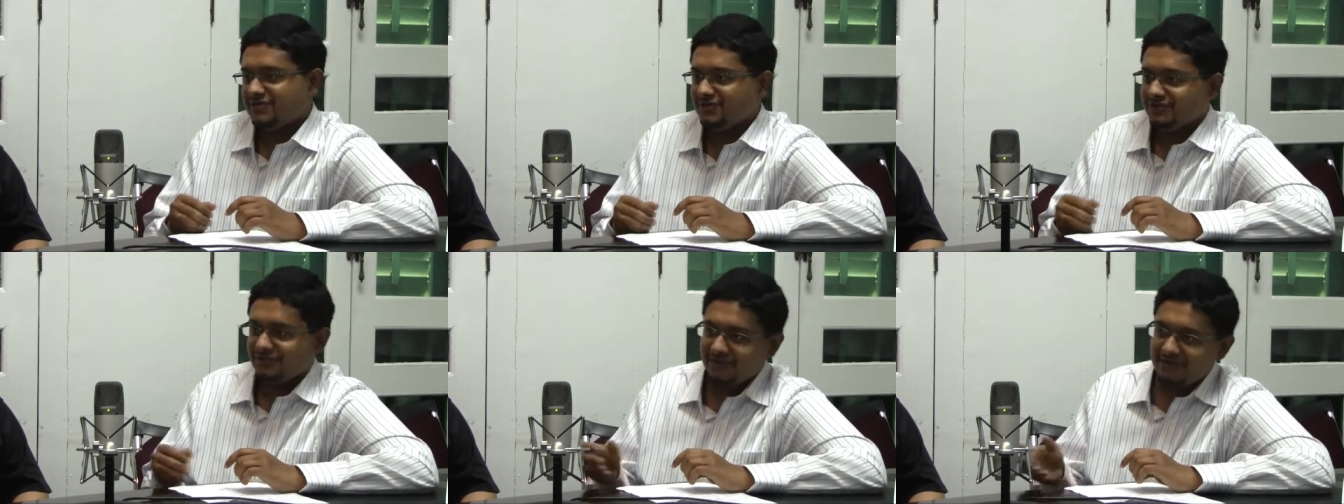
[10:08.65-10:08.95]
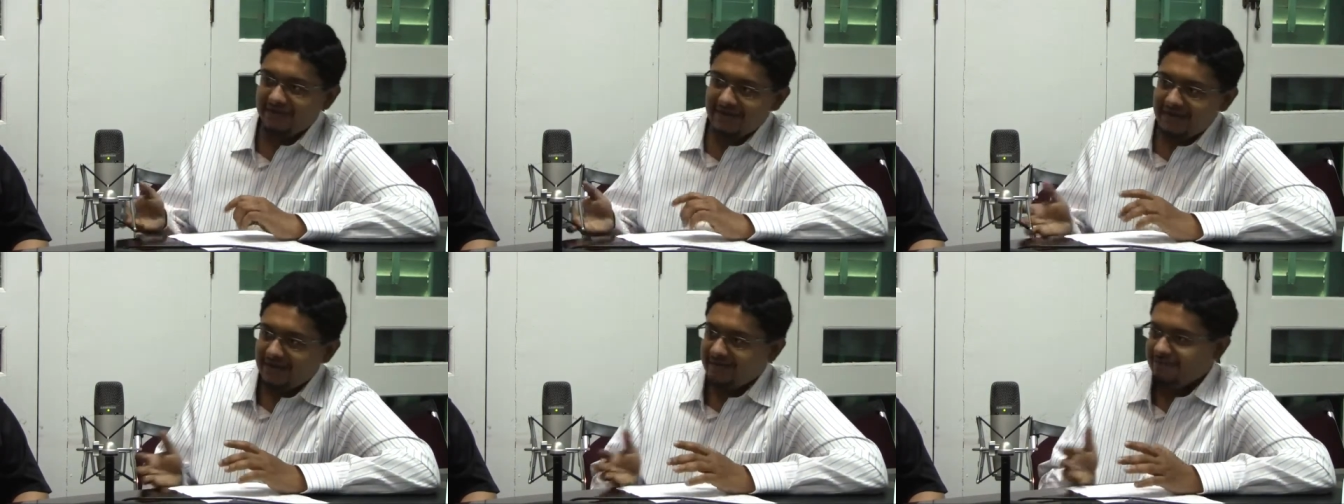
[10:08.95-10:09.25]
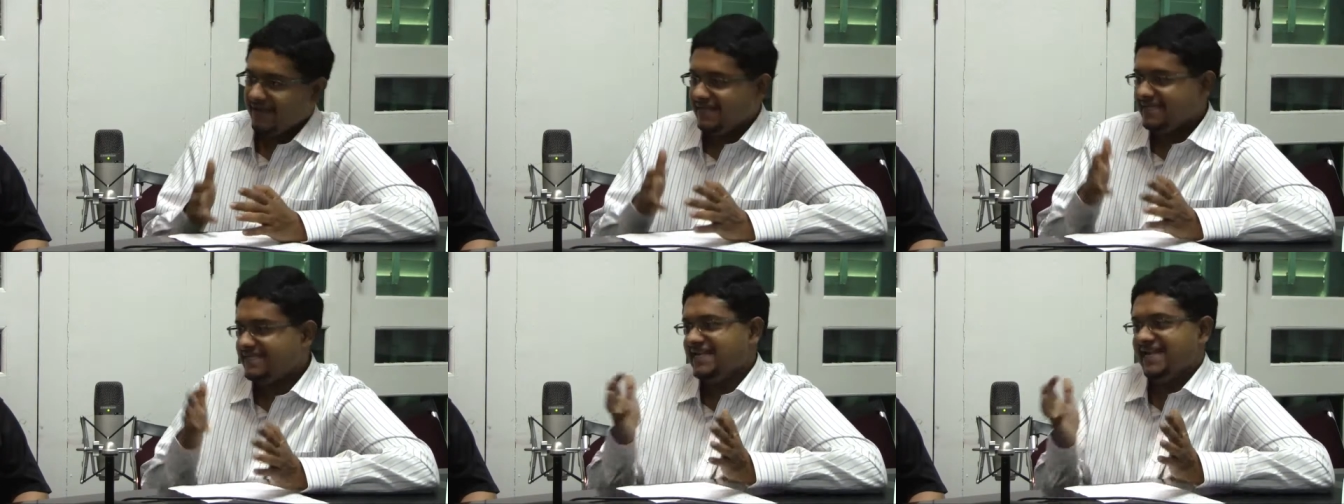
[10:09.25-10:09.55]
to
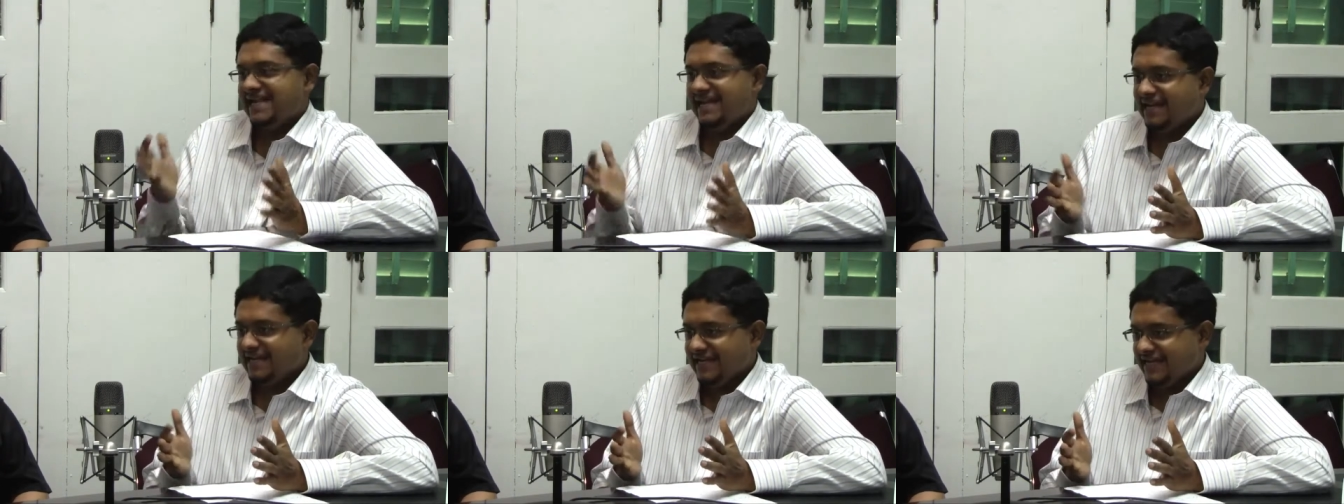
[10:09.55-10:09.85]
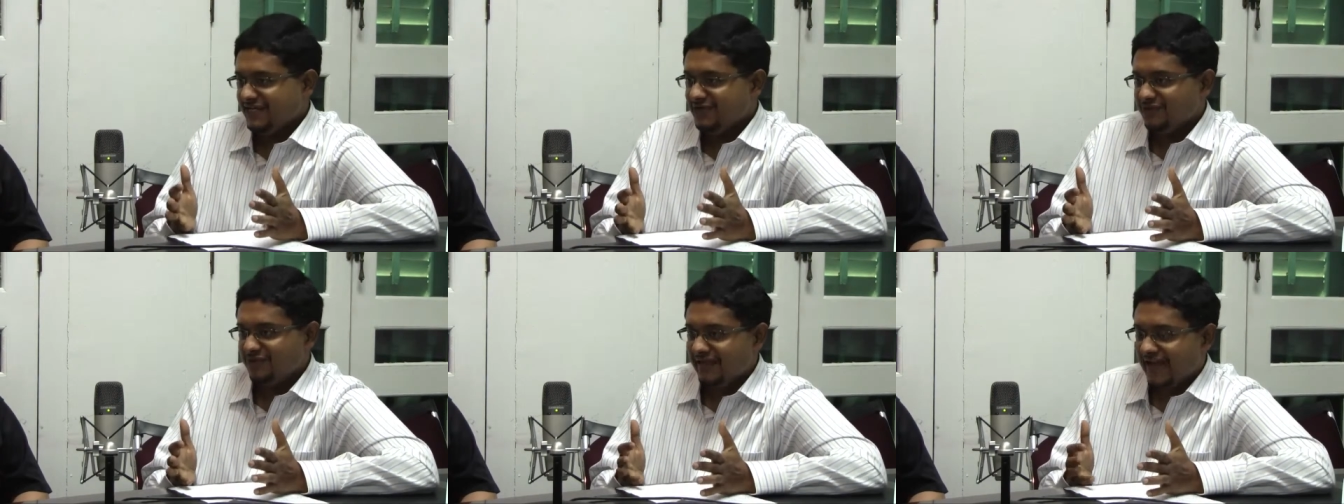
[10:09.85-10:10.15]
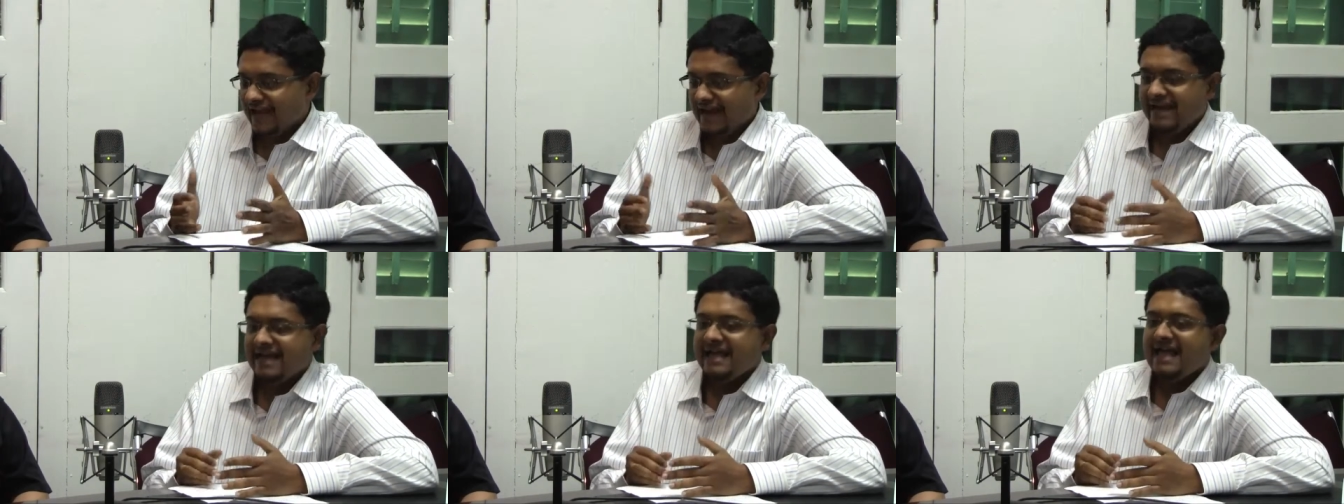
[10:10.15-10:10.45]
painstakingly do
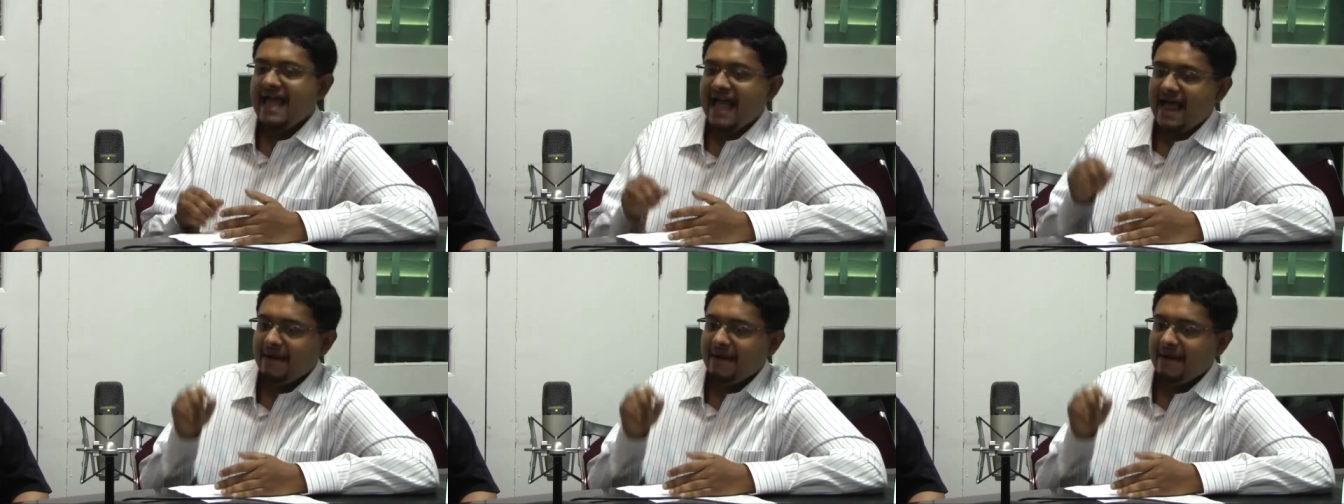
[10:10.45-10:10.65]
that,